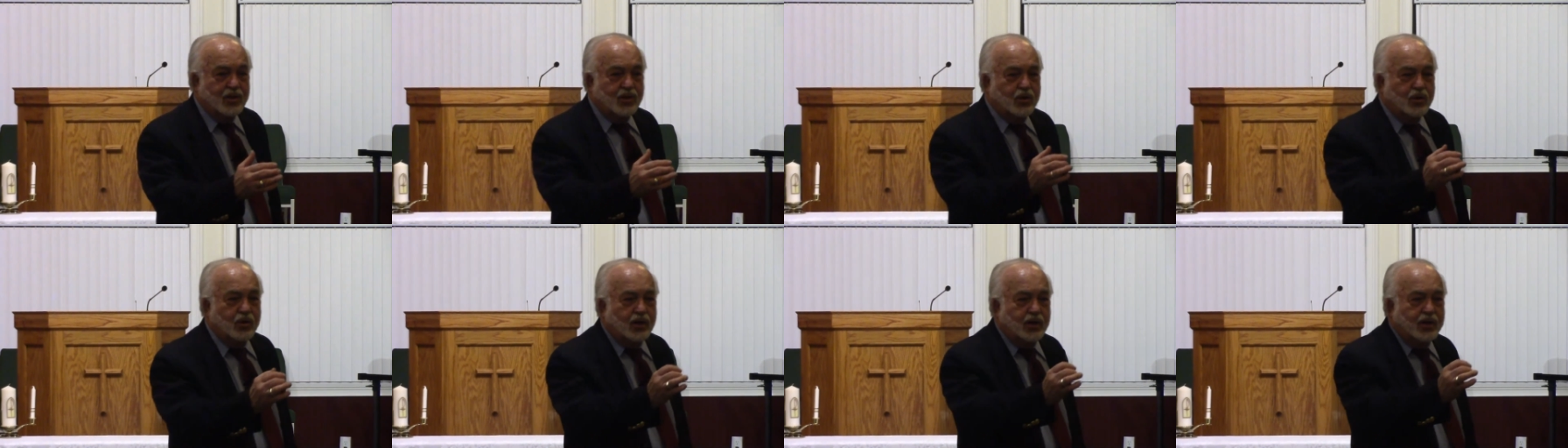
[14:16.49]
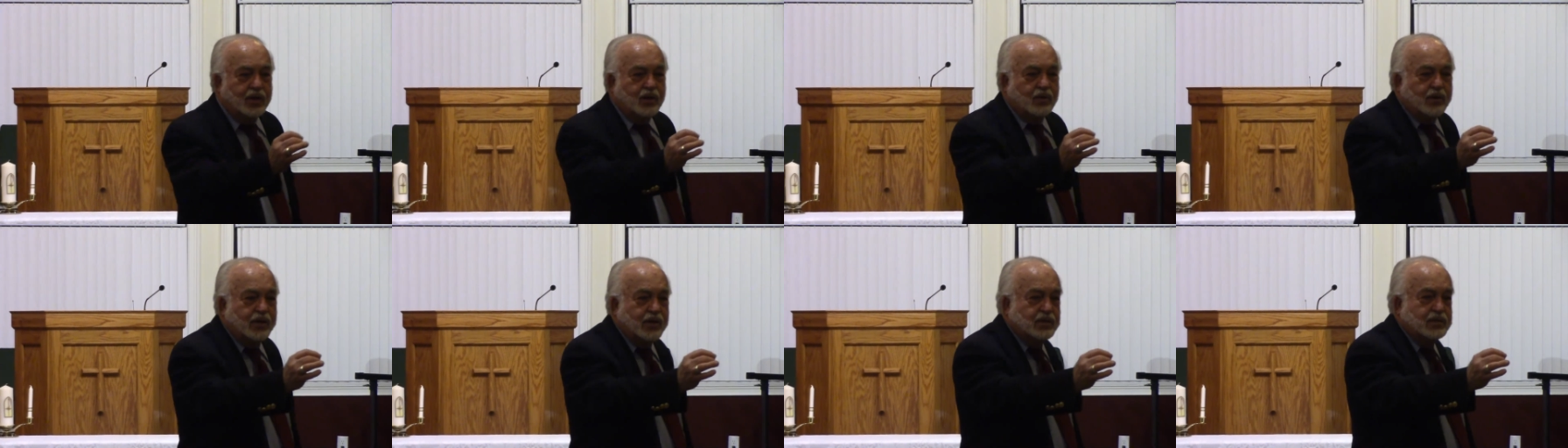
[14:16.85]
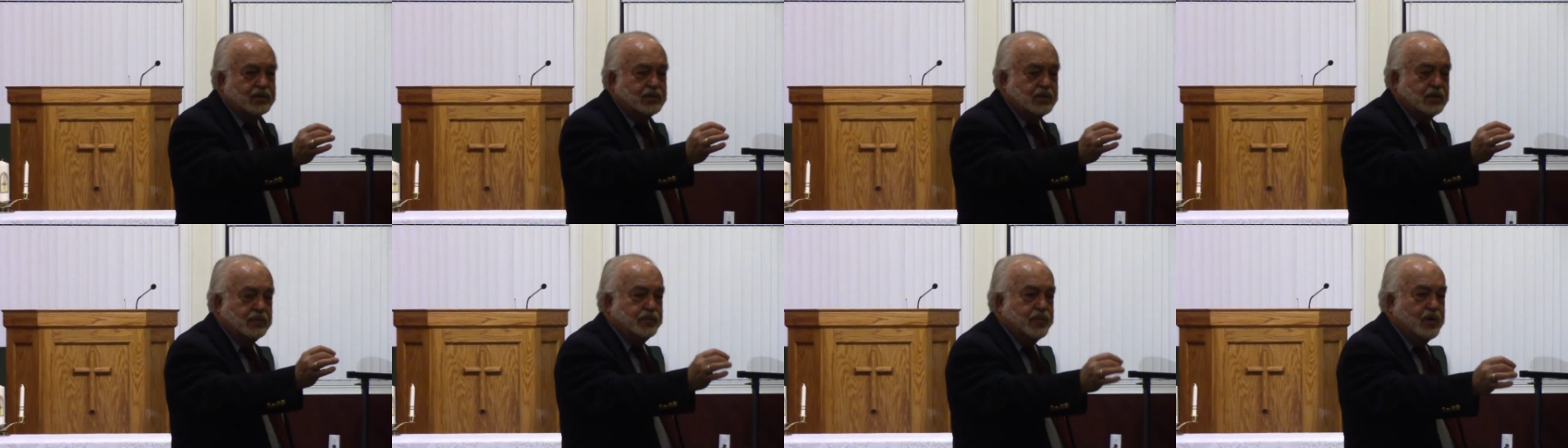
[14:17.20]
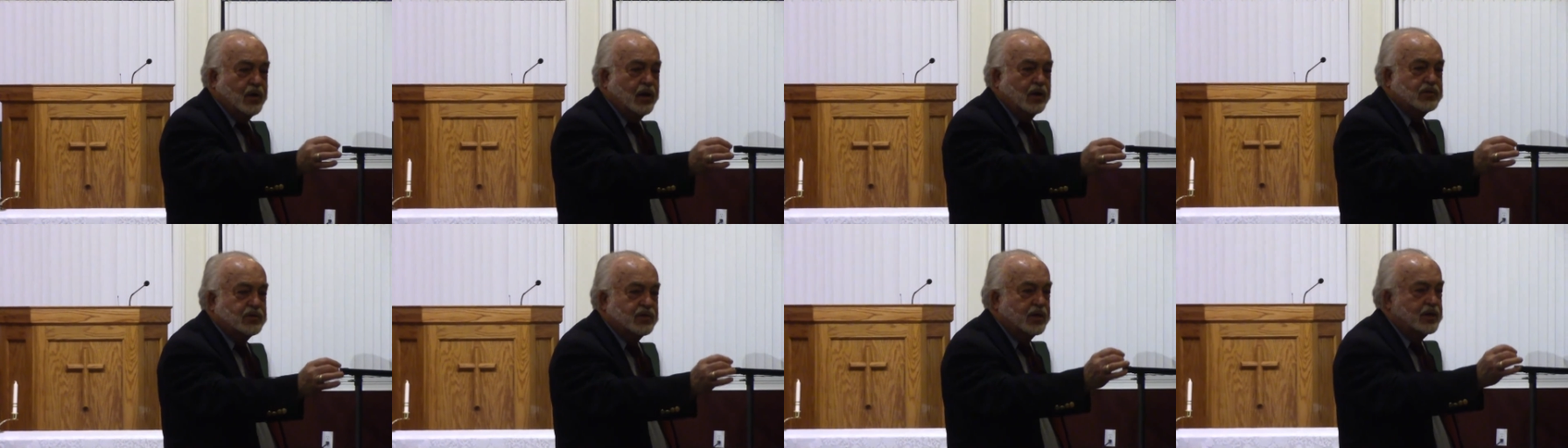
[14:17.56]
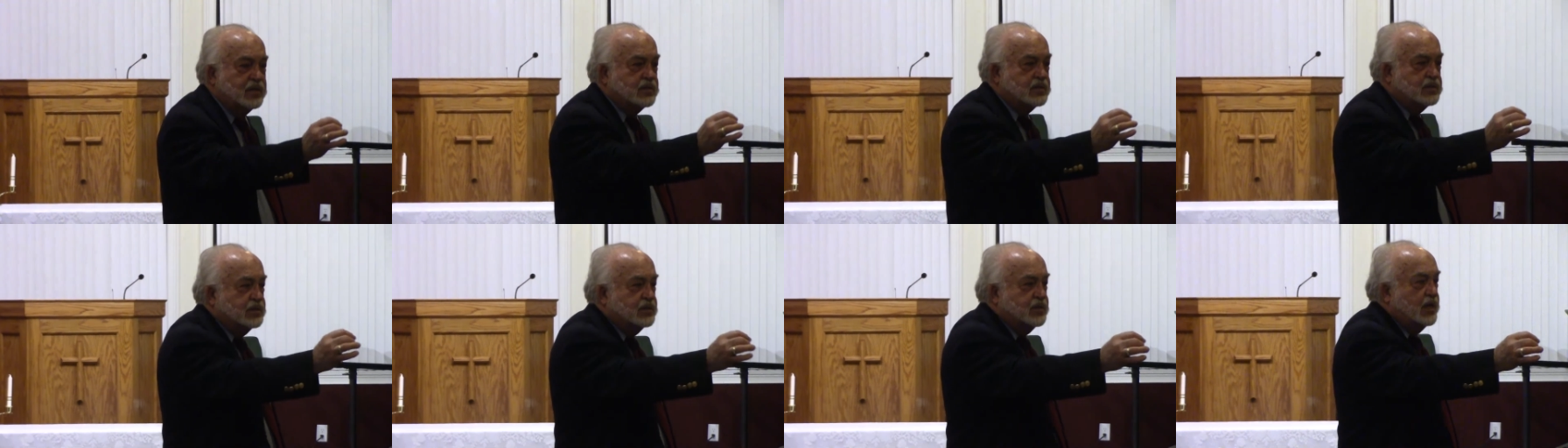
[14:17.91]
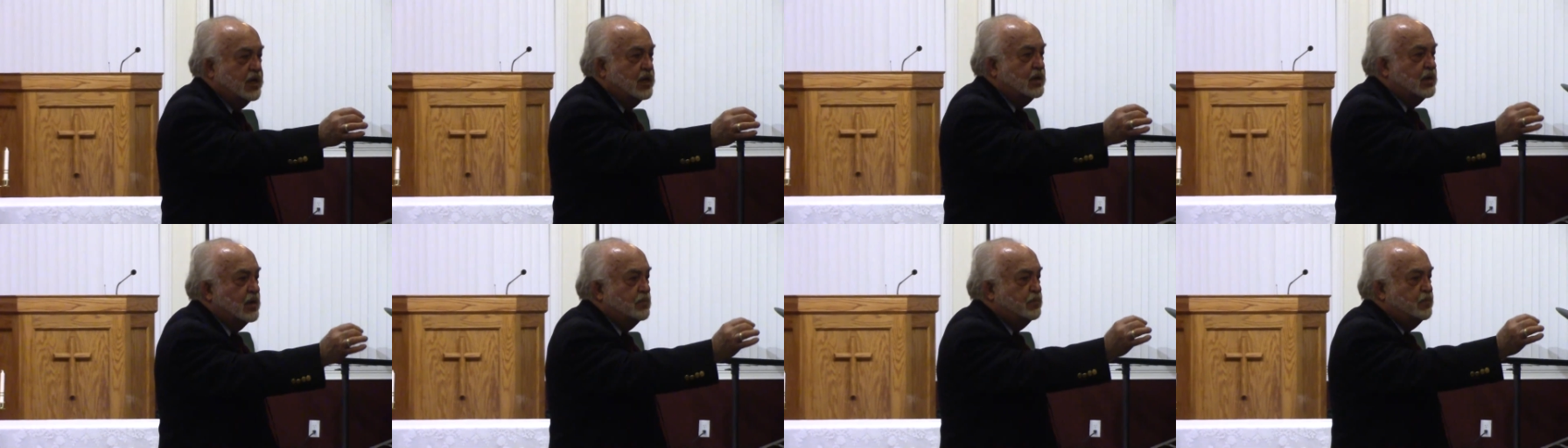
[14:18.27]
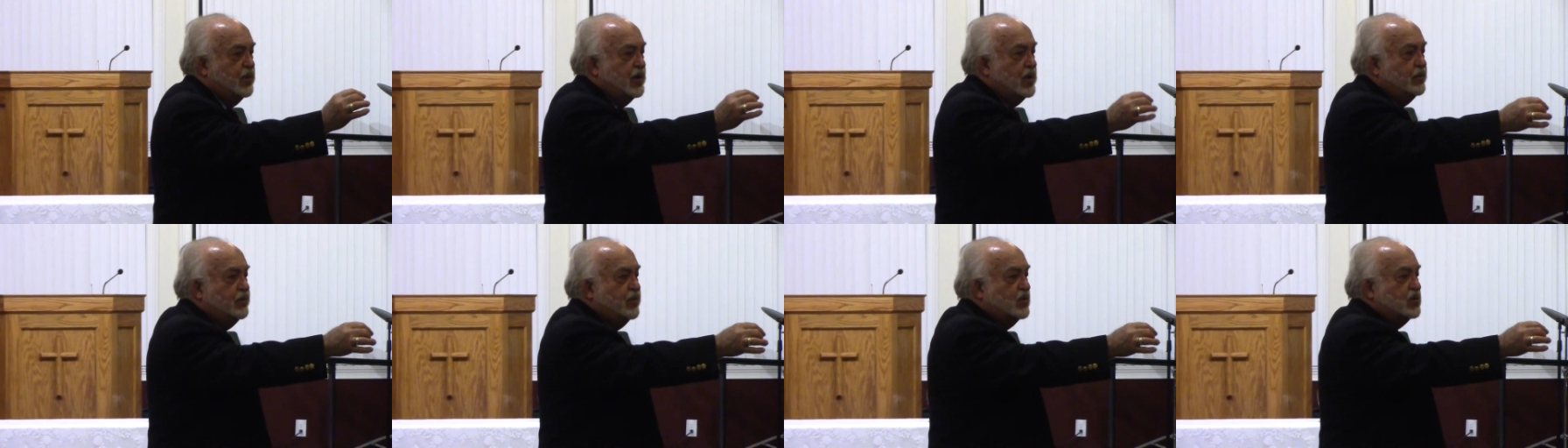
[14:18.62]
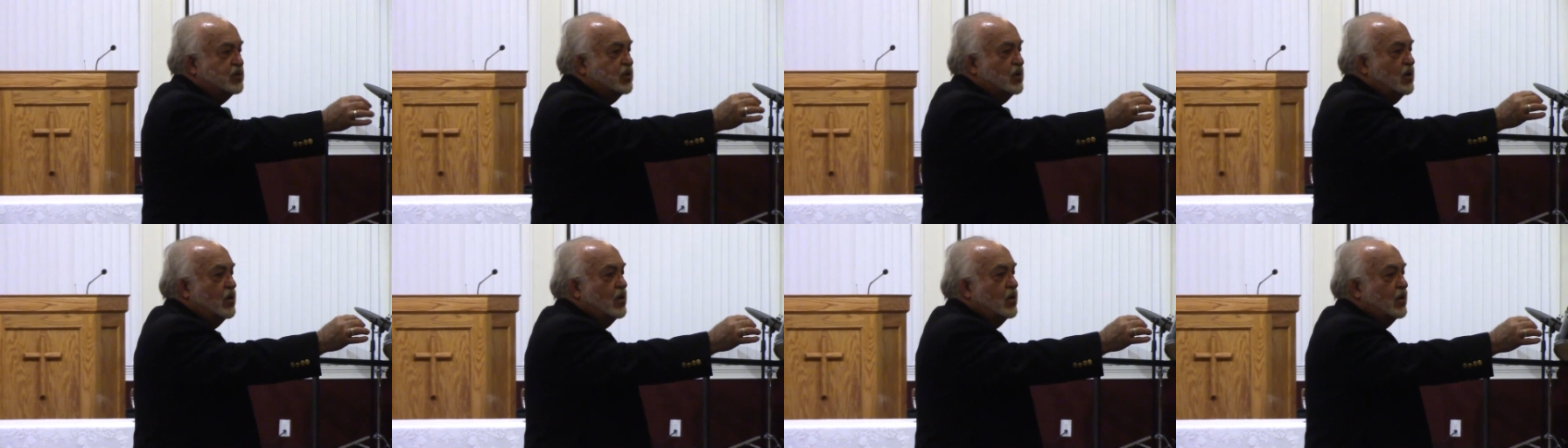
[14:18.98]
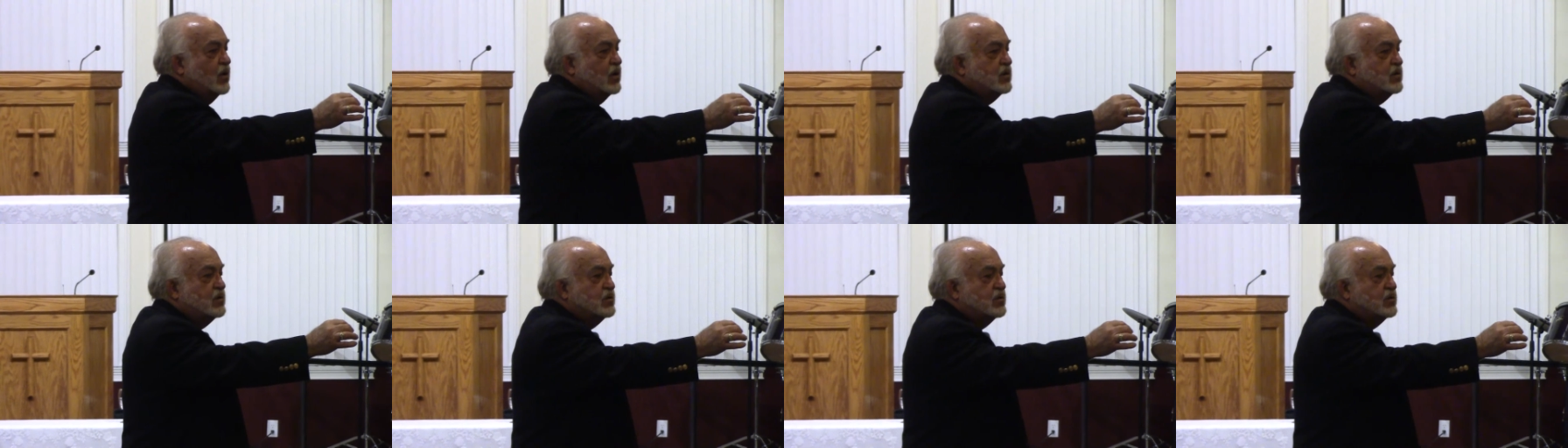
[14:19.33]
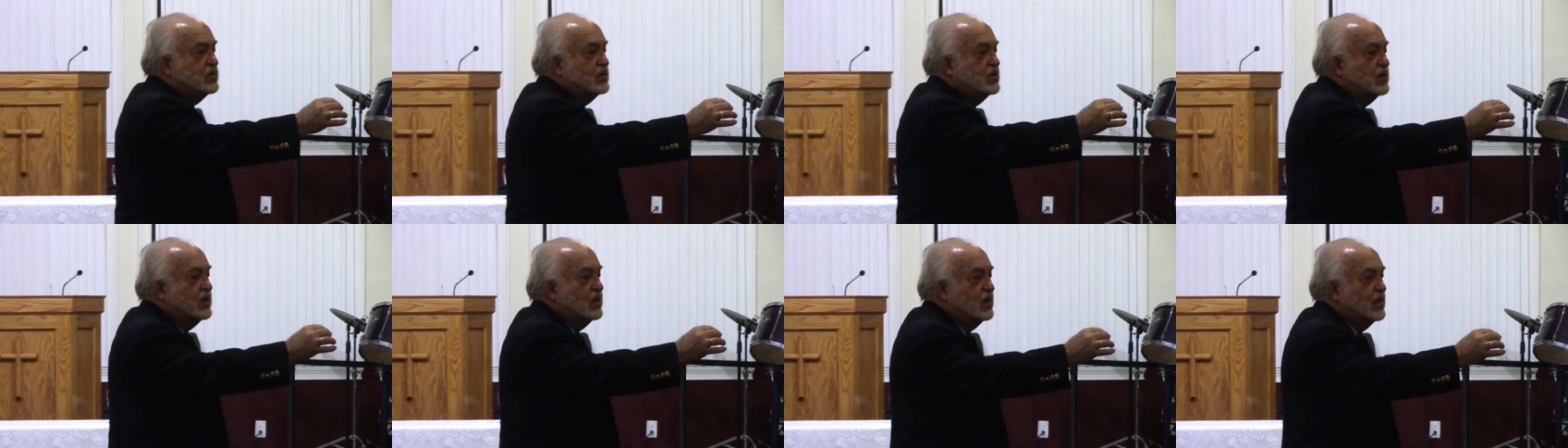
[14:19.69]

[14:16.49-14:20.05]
You're literally depositing seed in people's hearts.